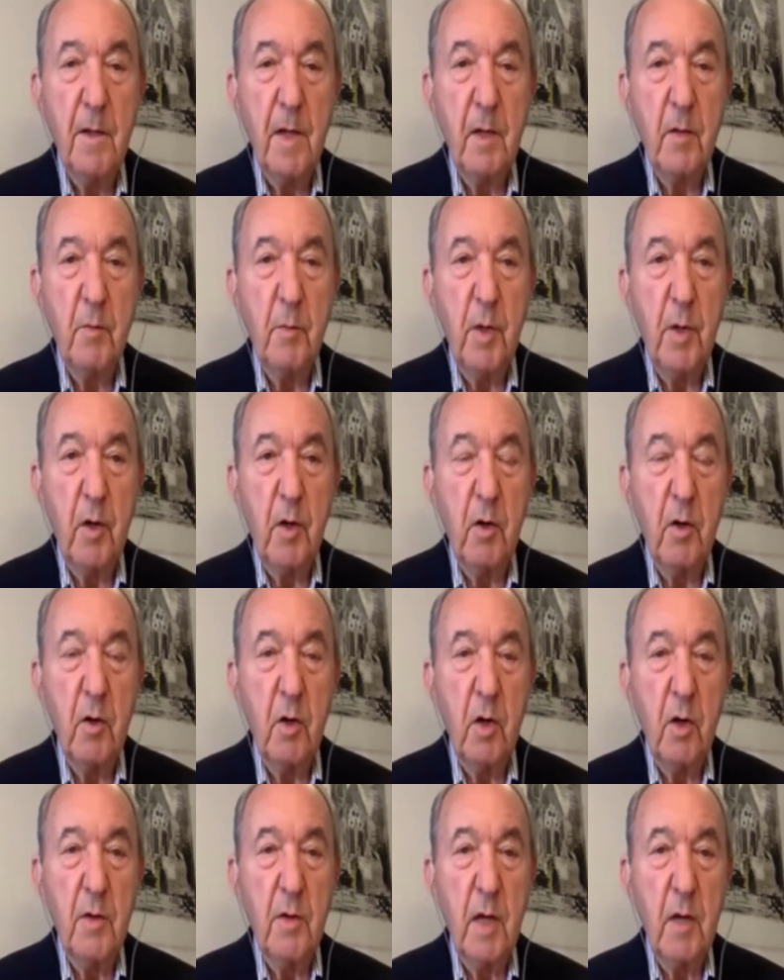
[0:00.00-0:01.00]
that we
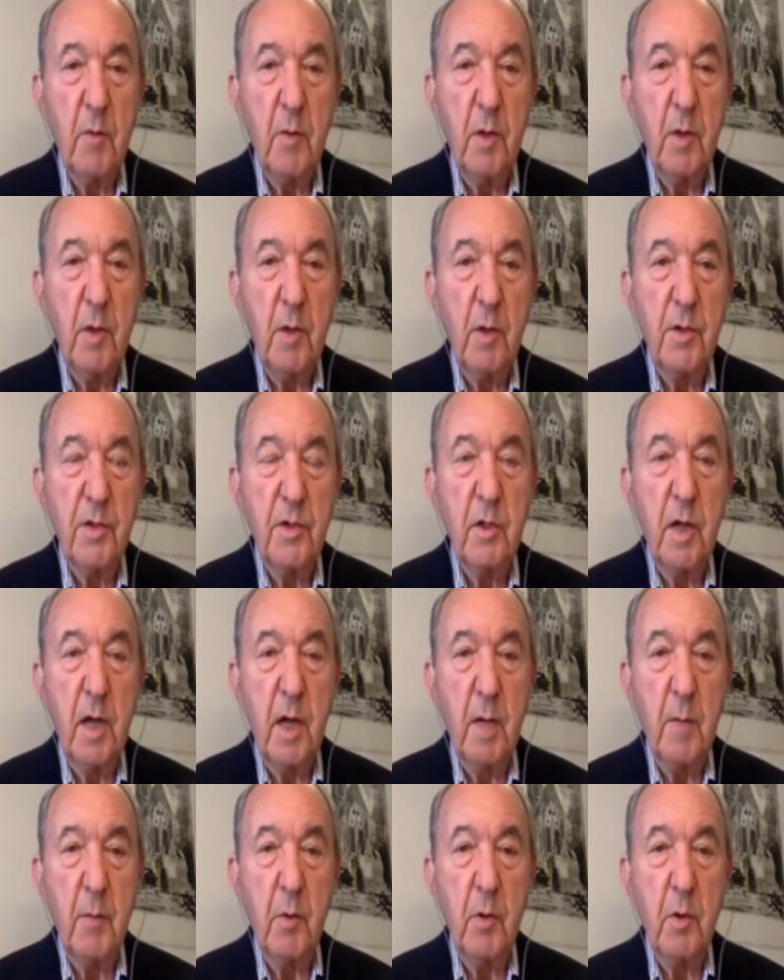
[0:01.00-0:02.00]
are still
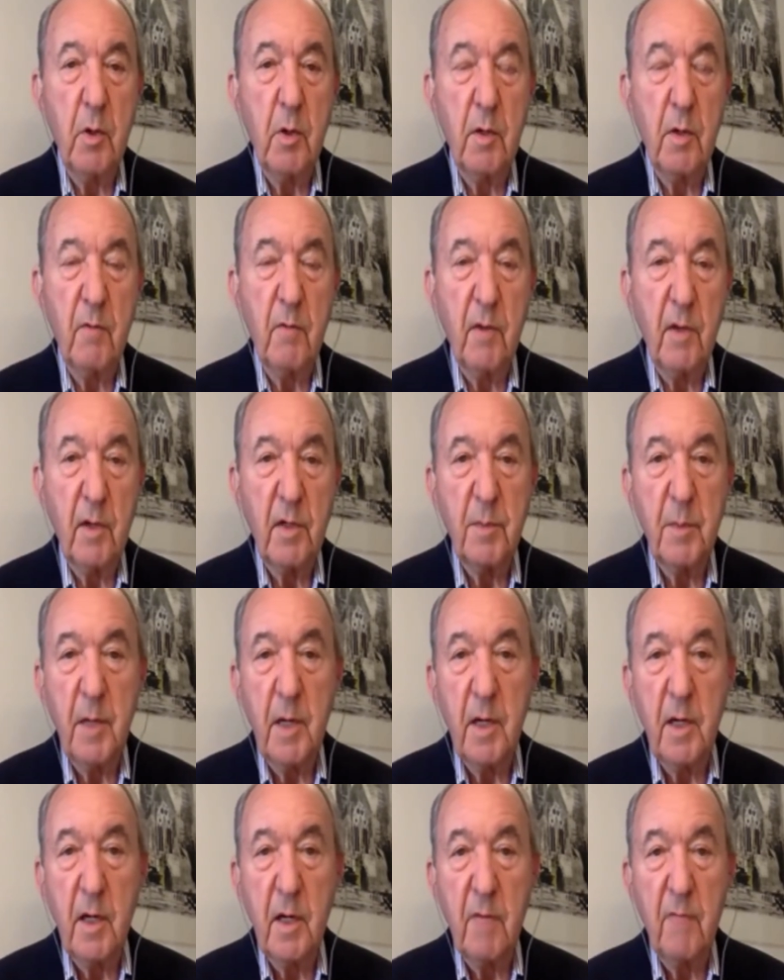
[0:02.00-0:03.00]
able,
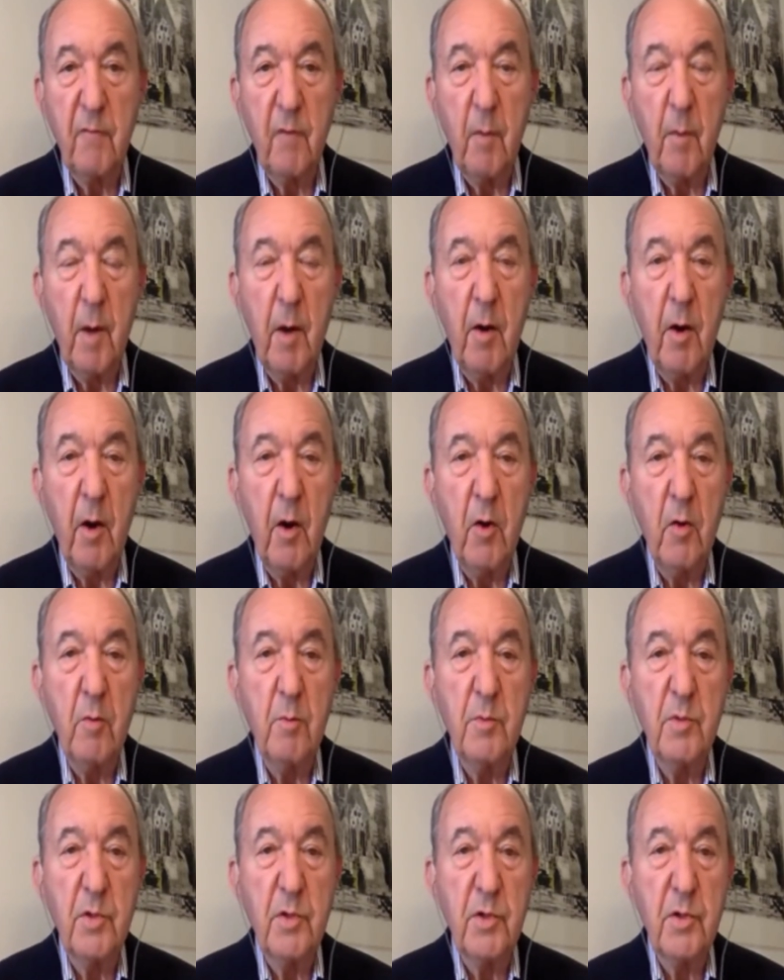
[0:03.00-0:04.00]
speaking from our
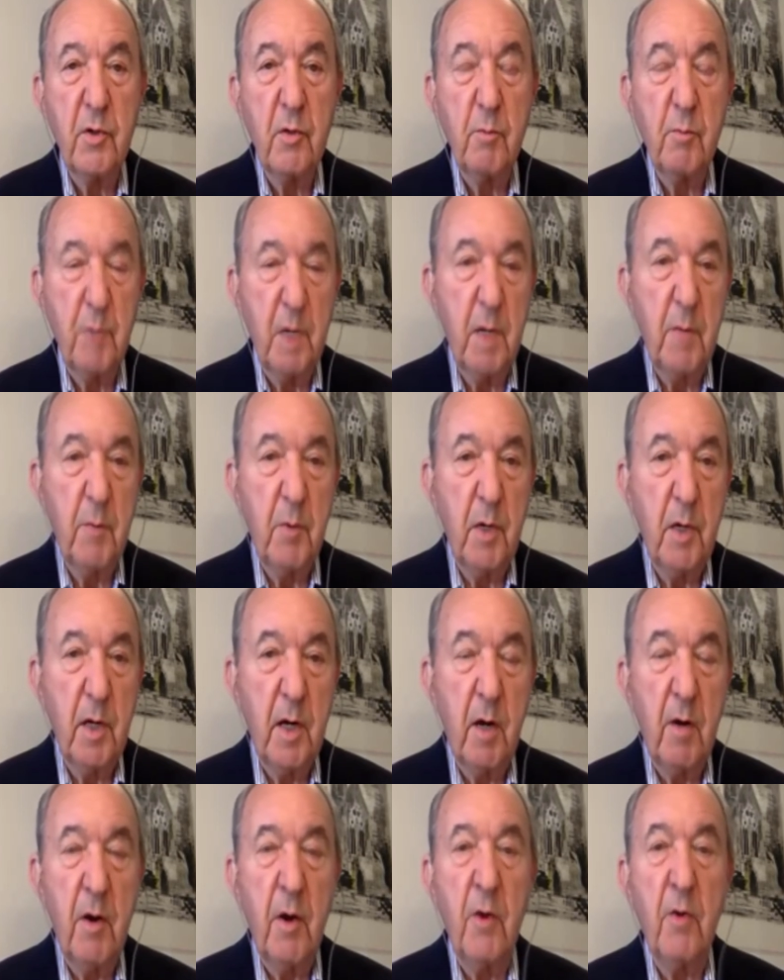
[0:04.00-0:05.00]
homes to people
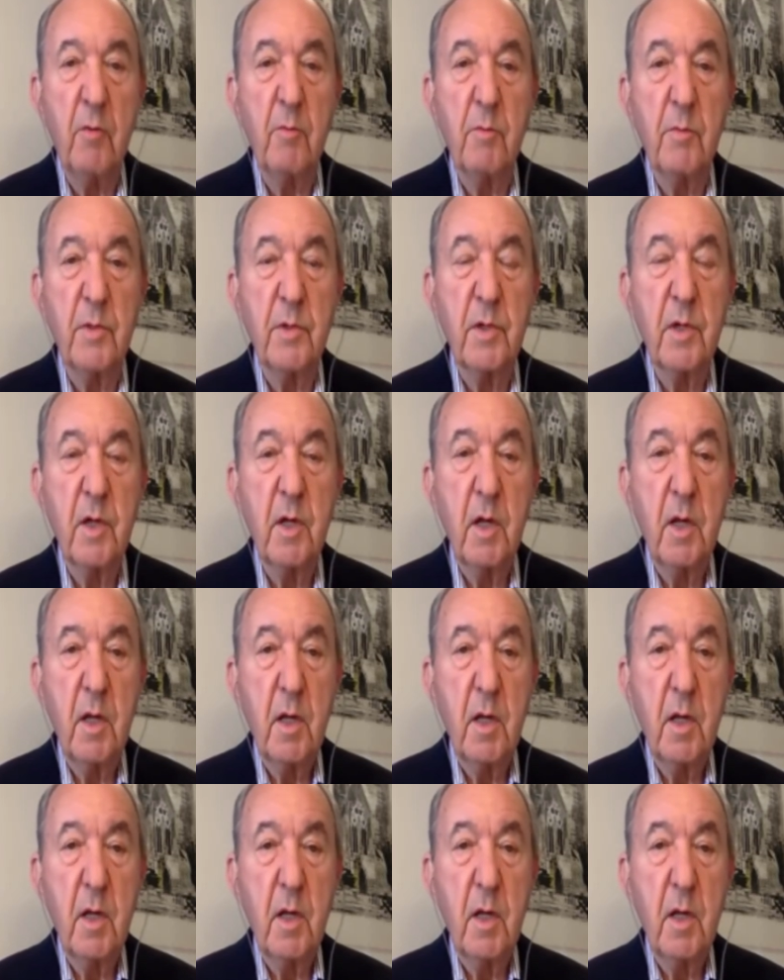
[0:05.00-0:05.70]
in our homes.